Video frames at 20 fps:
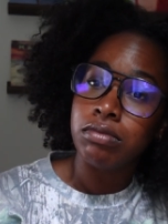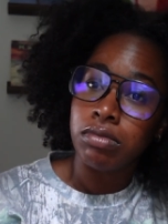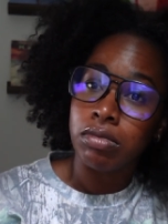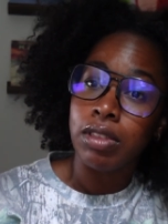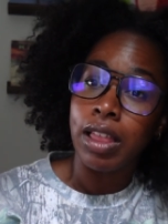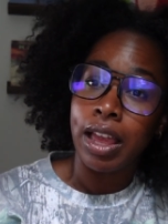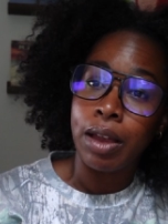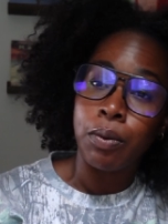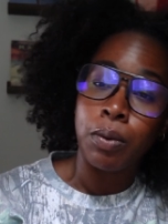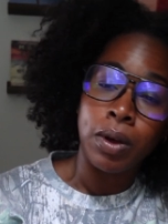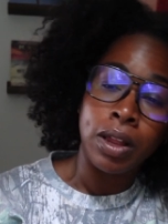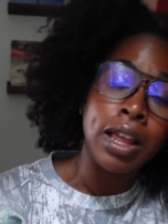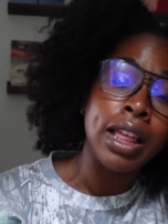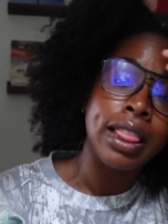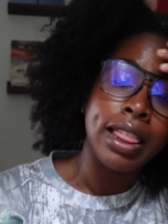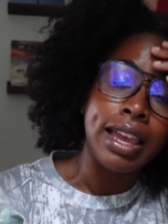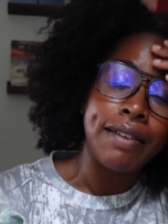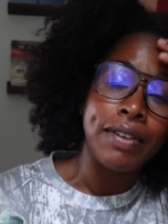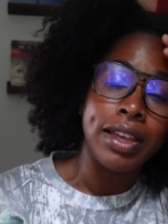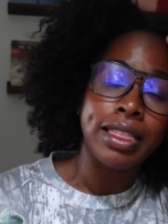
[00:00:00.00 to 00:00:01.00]

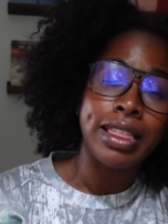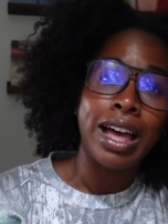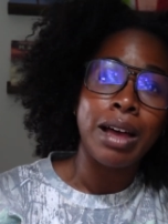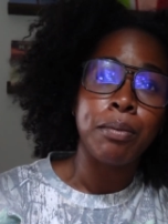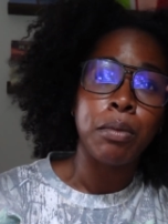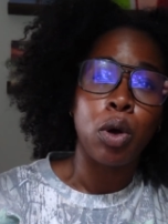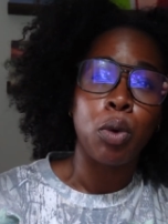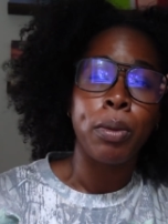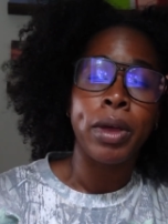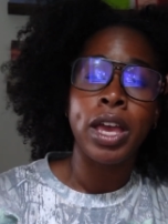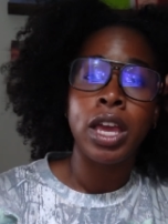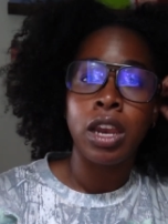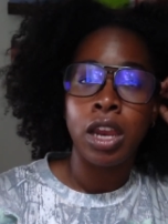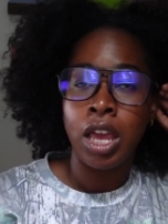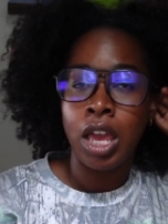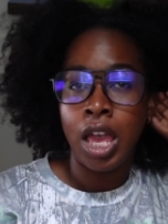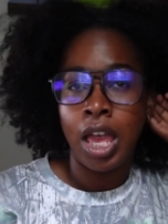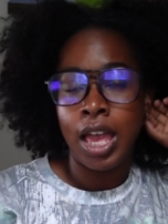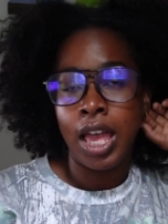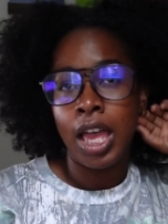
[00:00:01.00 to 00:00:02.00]
leave at that moment,
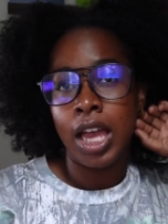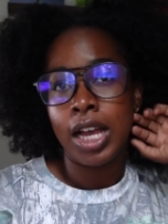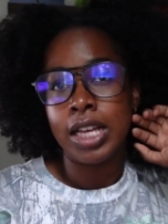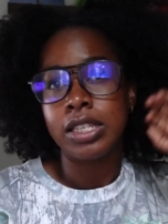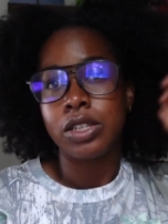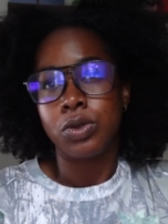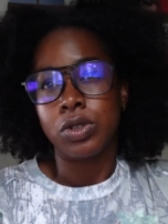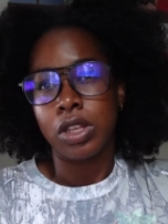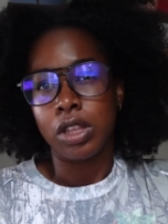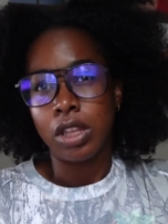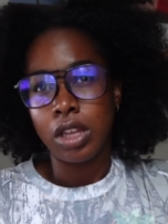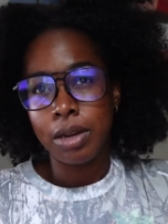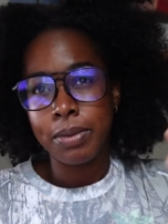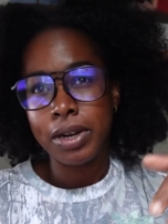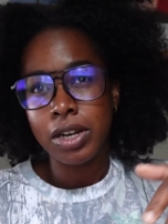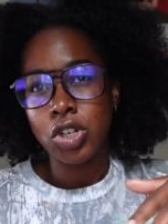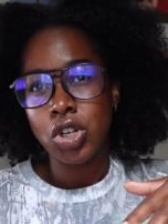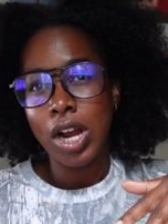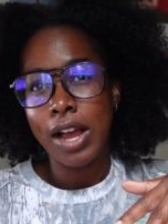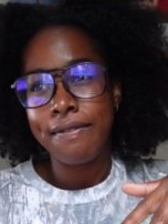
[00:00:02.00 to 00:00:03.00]
because there was a little bit
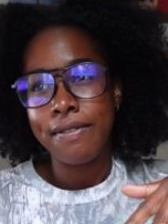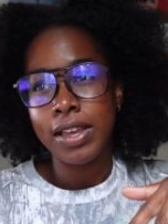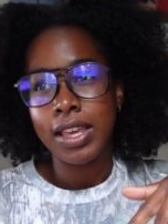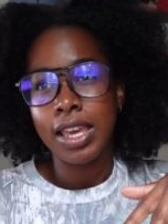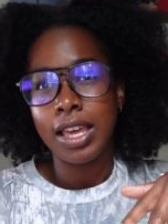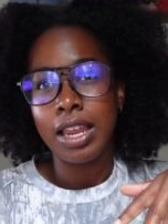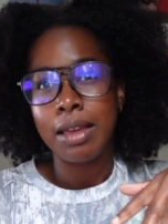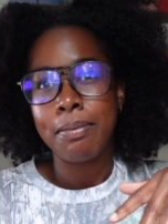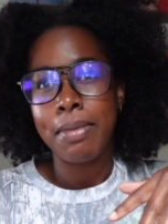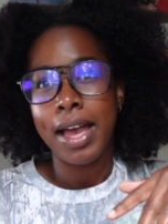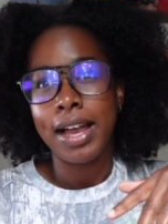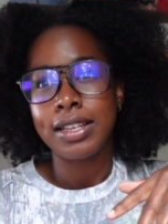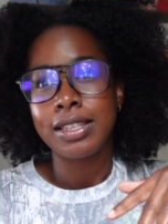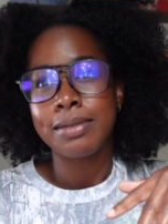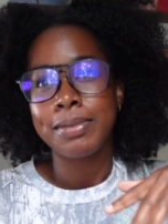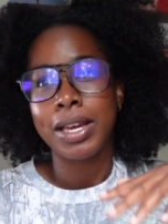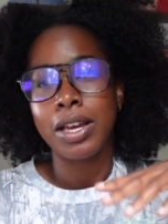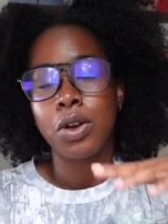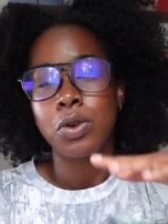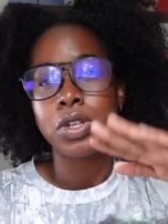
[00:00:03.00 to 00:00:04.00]
of traffic getting back to
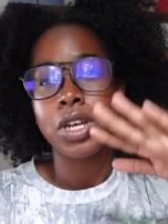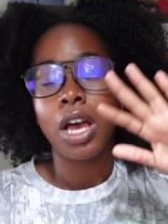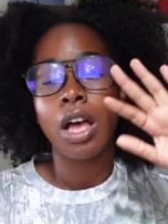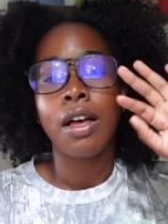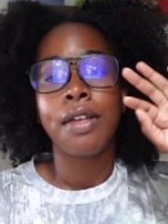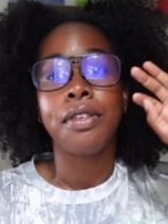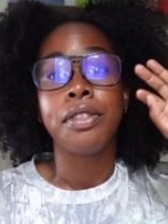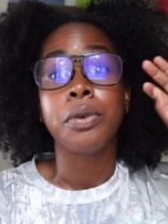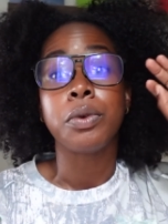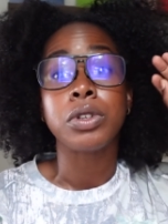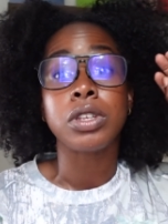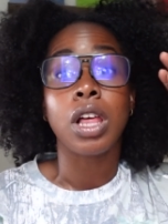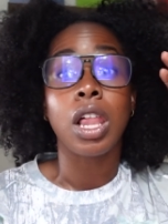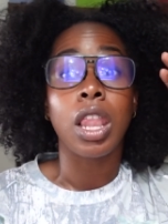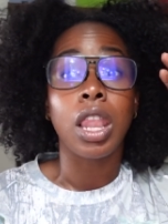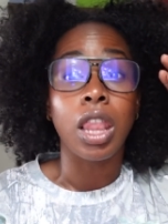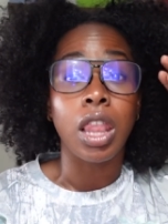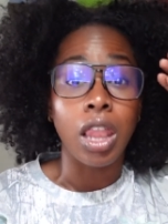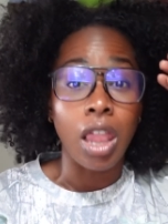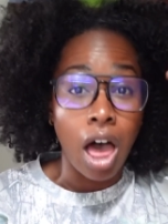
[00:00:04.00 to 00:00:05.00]
my hotel, and then there was a
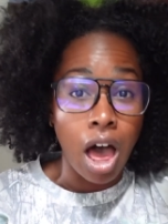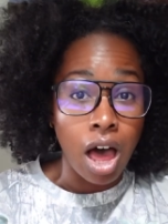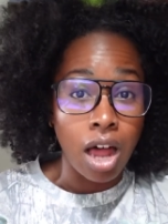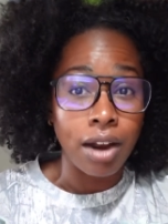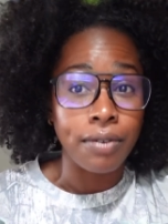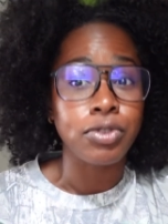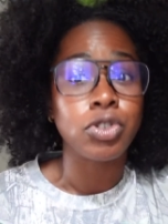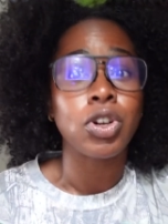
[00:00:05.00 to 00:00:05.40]
lot of